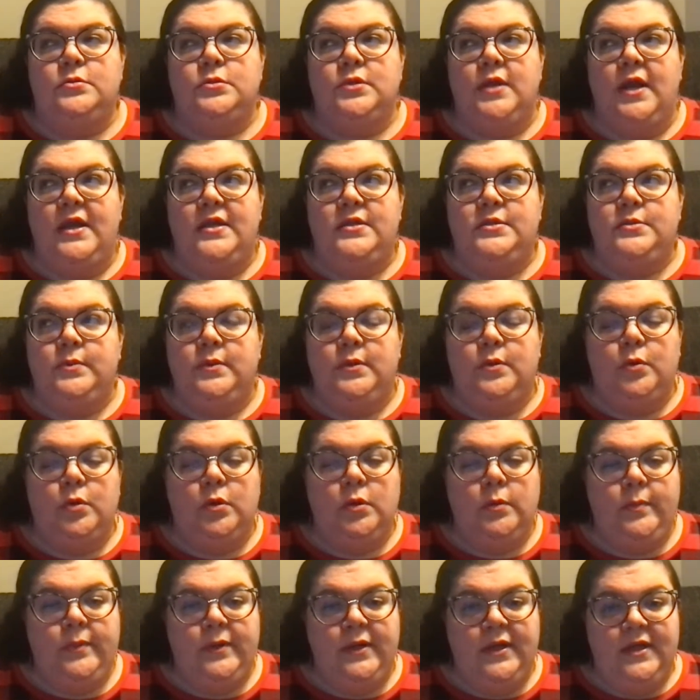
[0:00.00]
try to
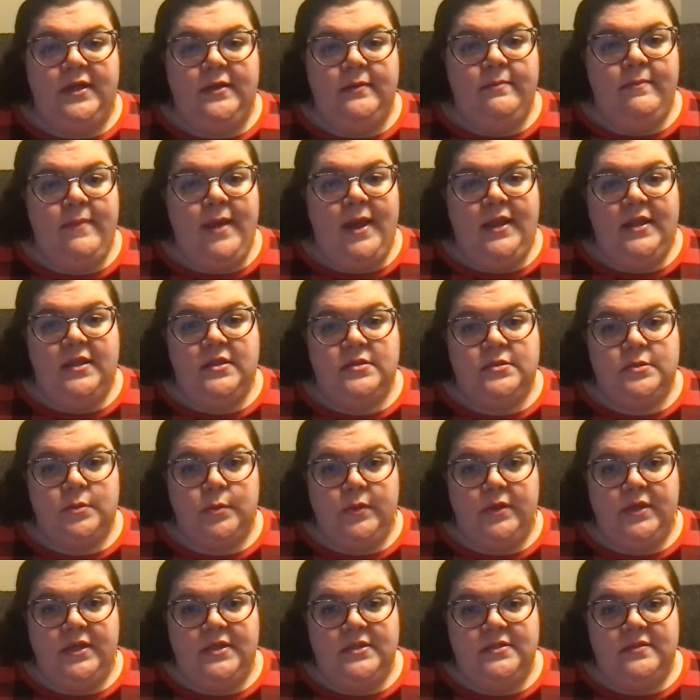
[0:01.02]
incorporate many
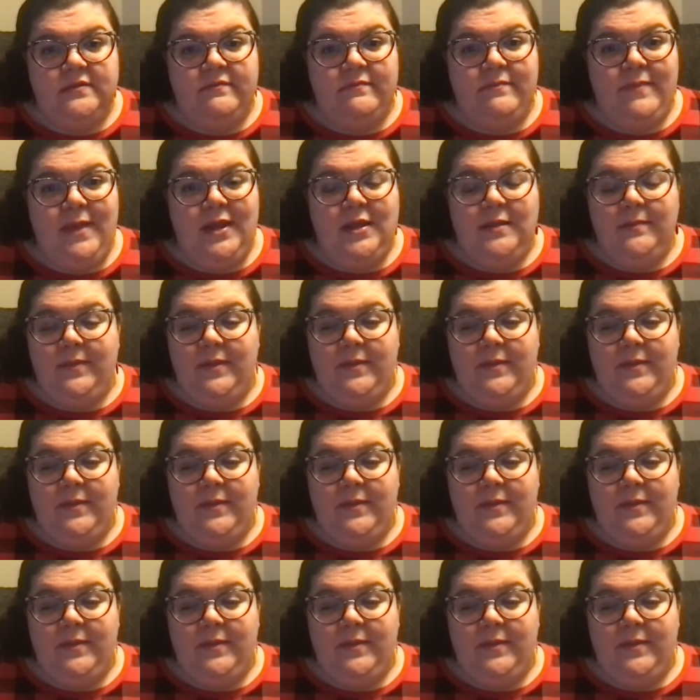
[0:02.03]
stories of many